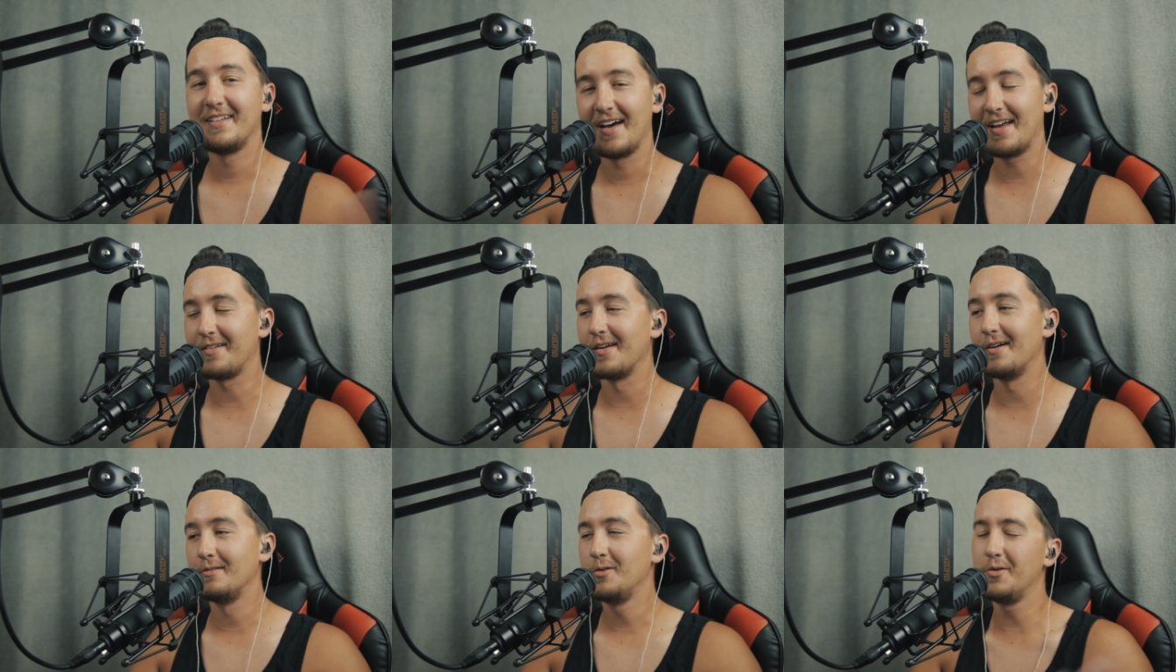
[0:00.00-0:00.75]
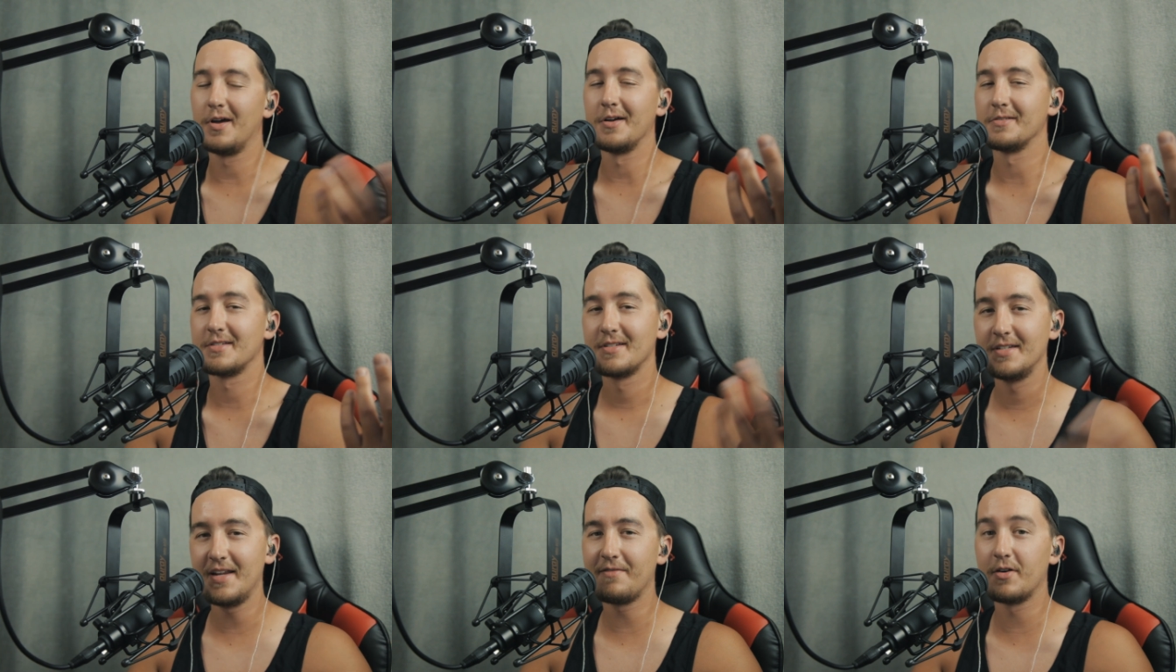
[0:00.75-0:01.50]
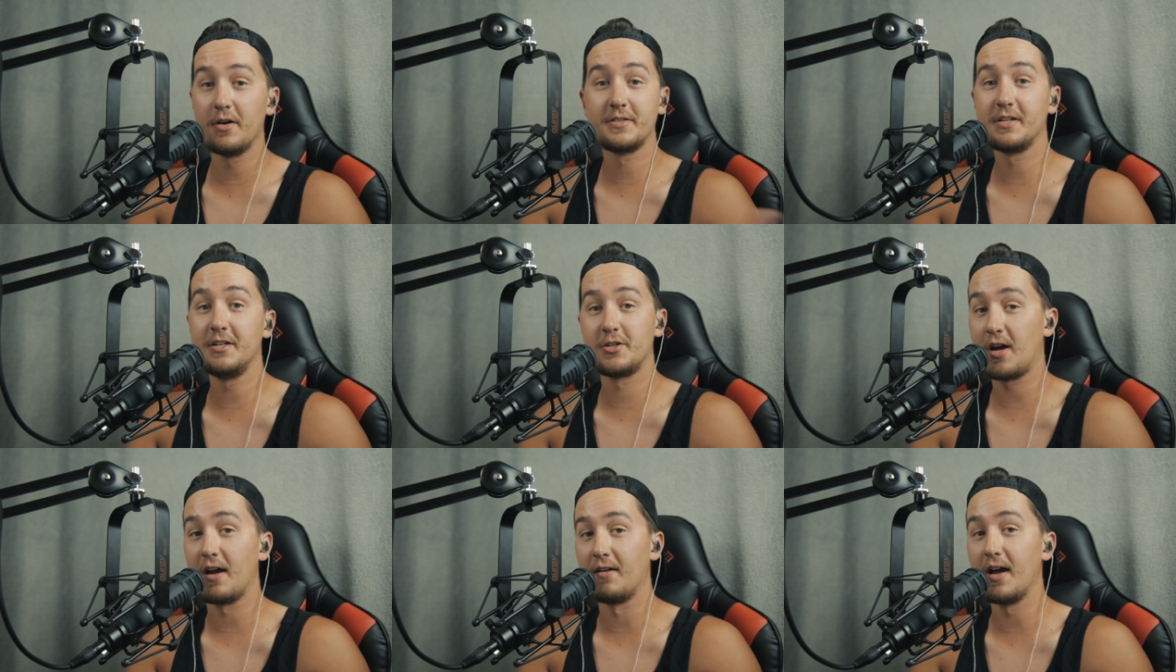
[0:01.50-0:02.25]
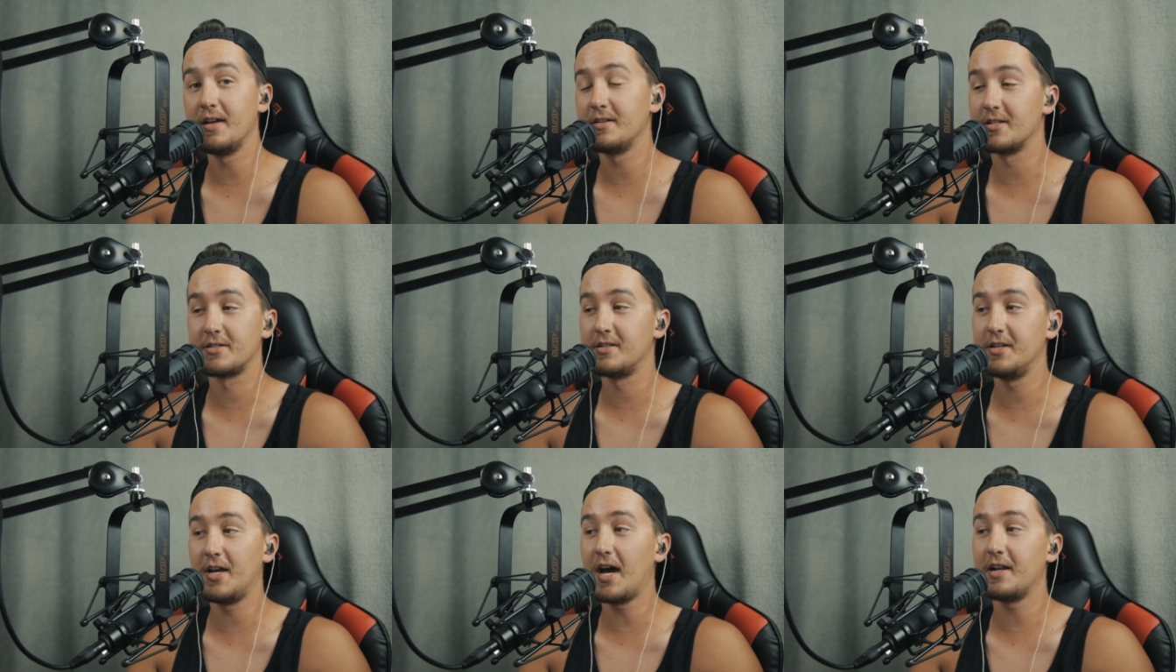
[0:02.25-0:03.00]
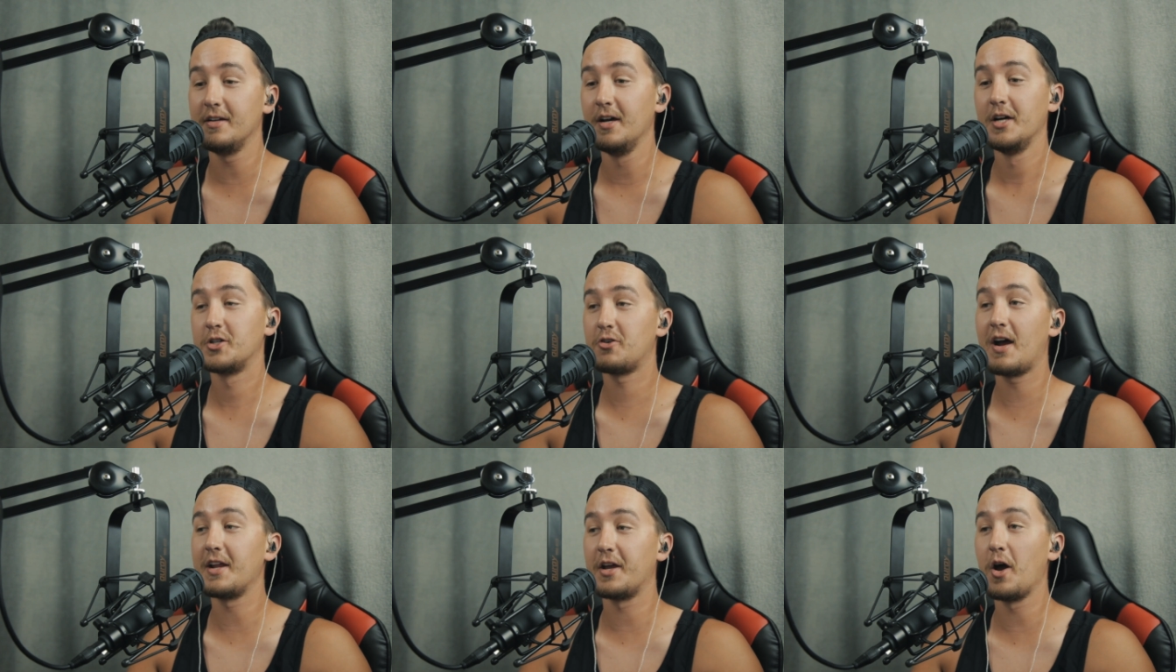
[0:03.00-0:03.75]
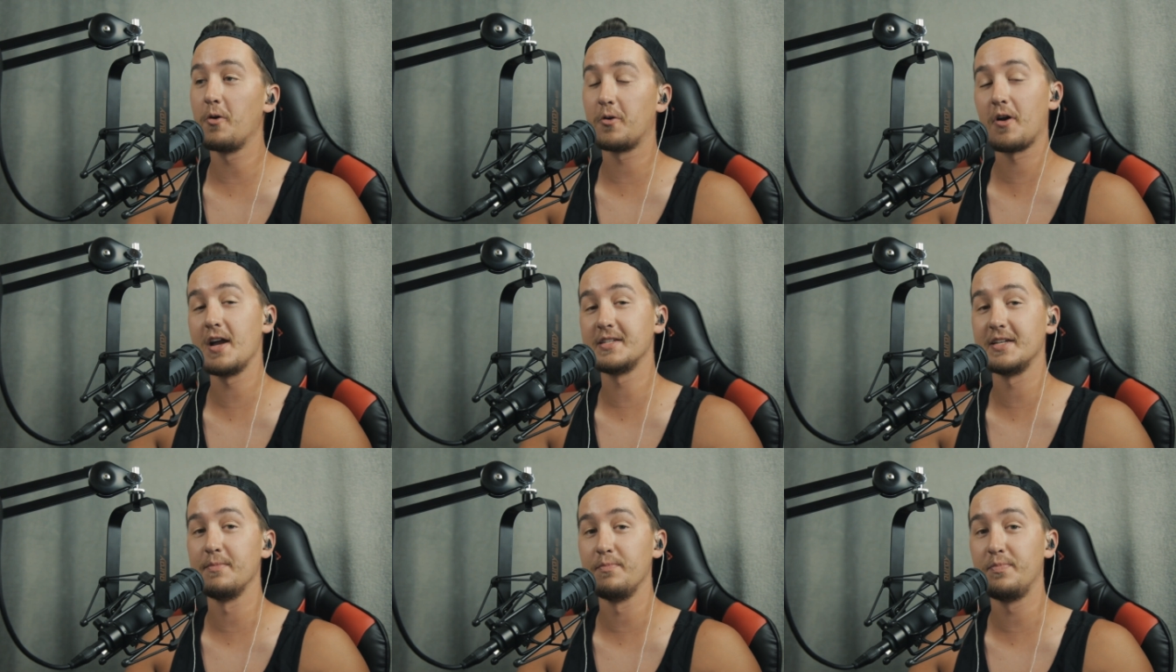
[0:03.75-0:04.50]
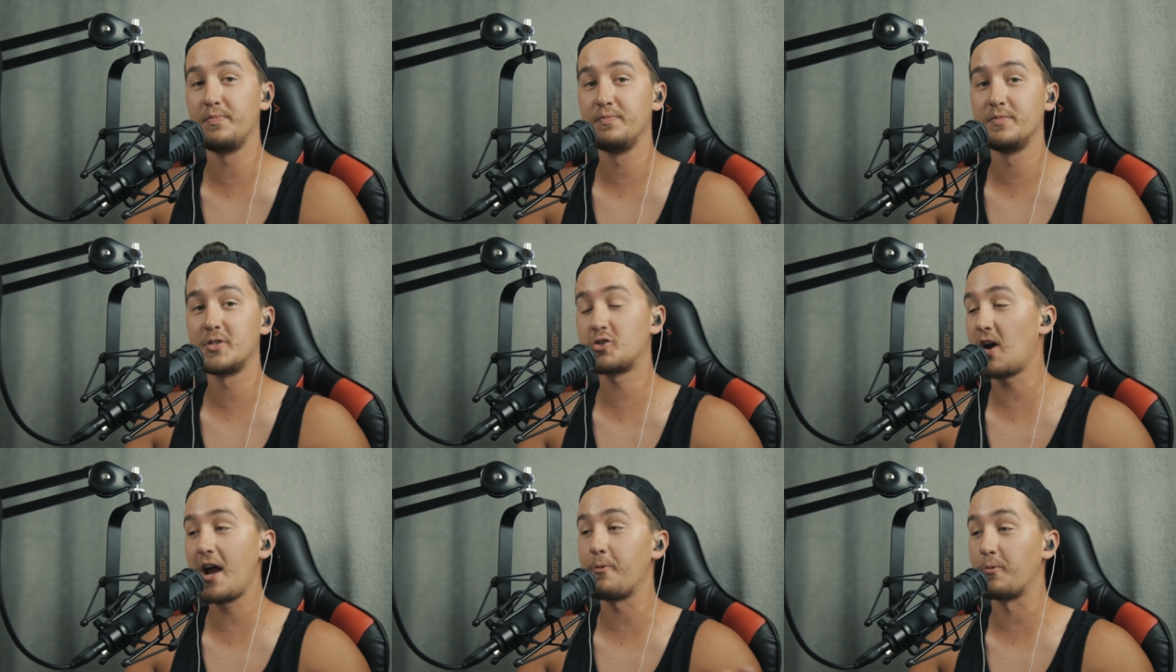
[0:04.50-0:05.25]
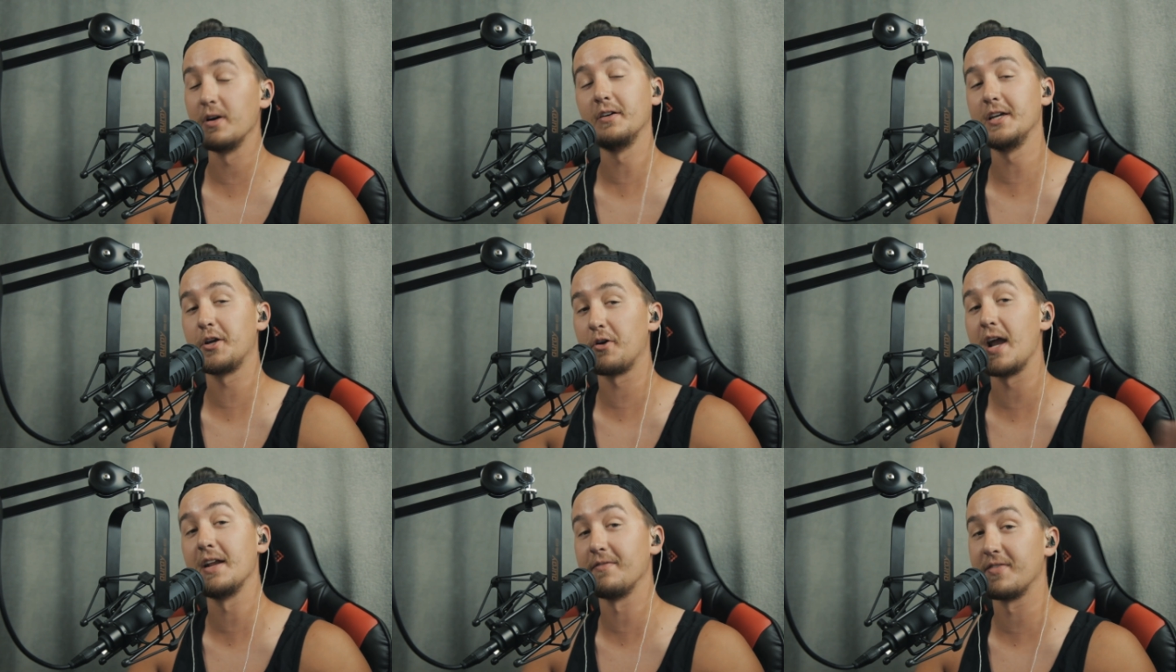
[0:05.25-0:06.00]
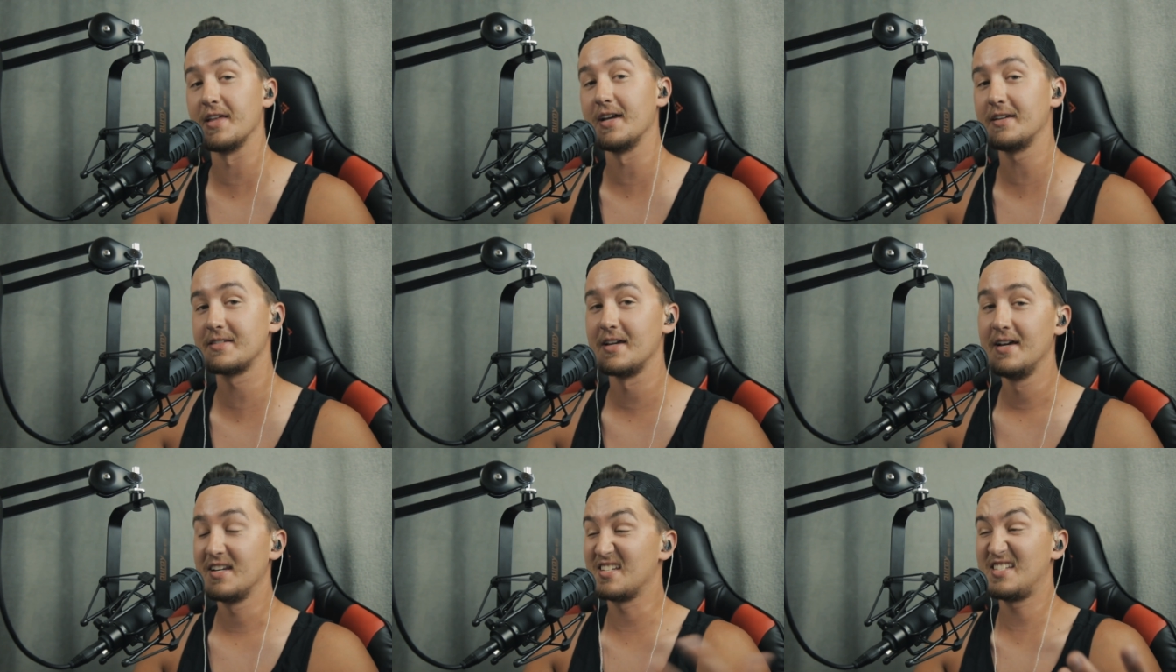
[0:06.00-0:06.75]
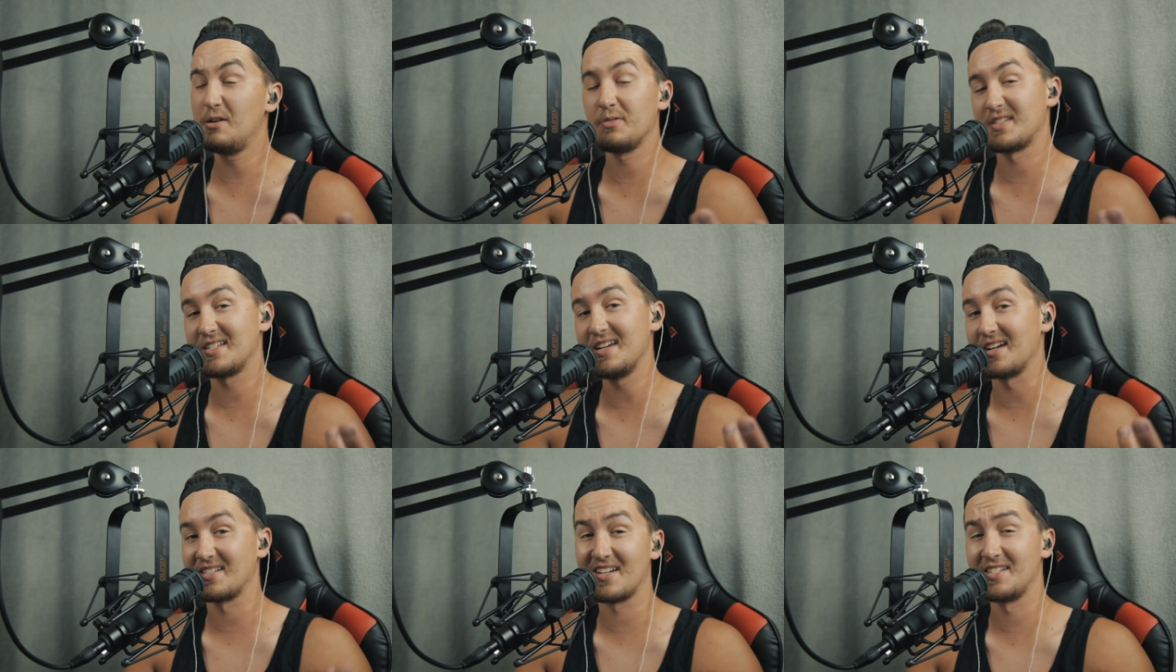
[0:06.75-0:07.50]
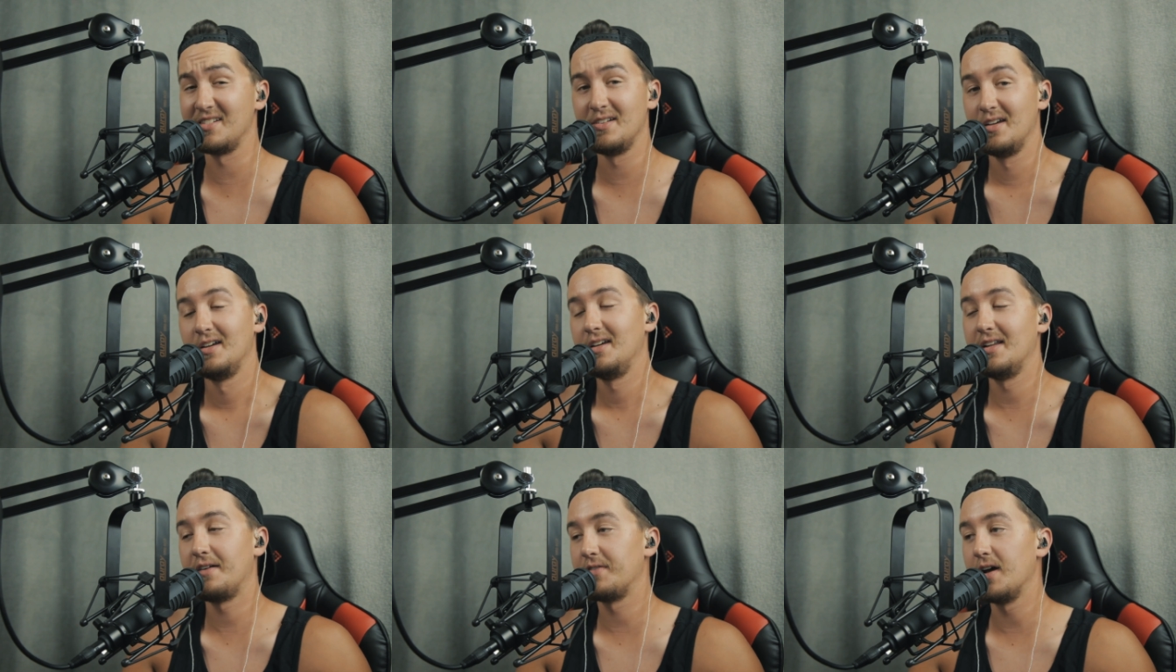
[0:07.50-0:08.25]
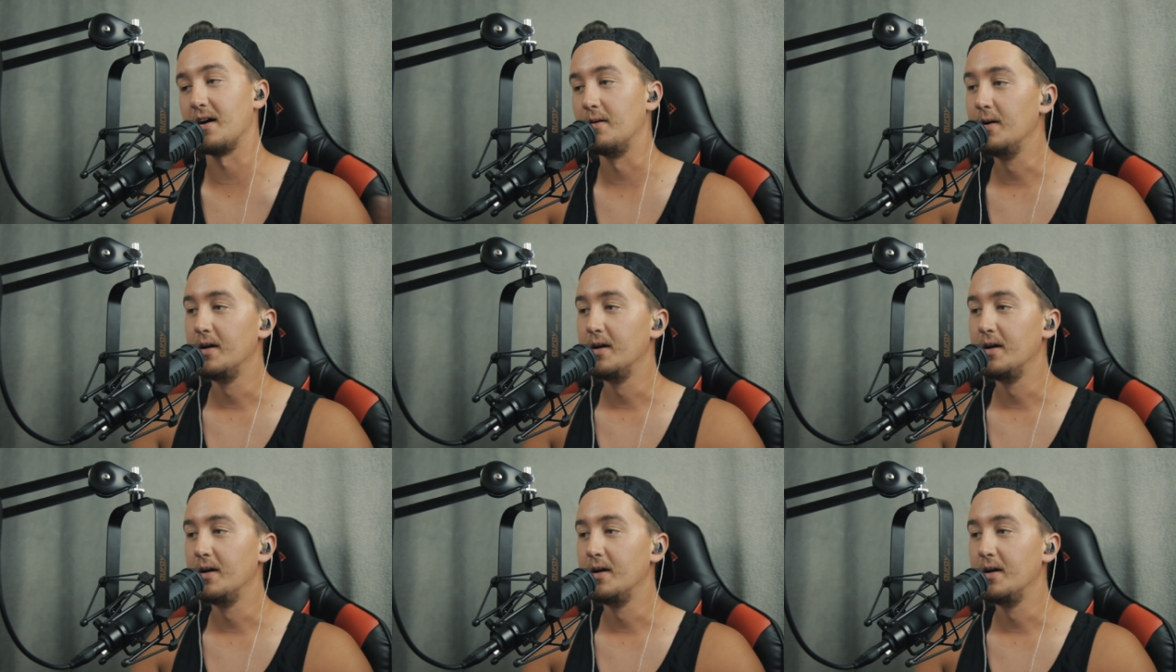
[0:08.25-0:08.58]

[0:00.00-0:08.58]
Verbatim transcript: I don't know. Who knows? You never know until you try, right? Just you got to try to go crazy and try really creative things to see what sticks because you, you never know.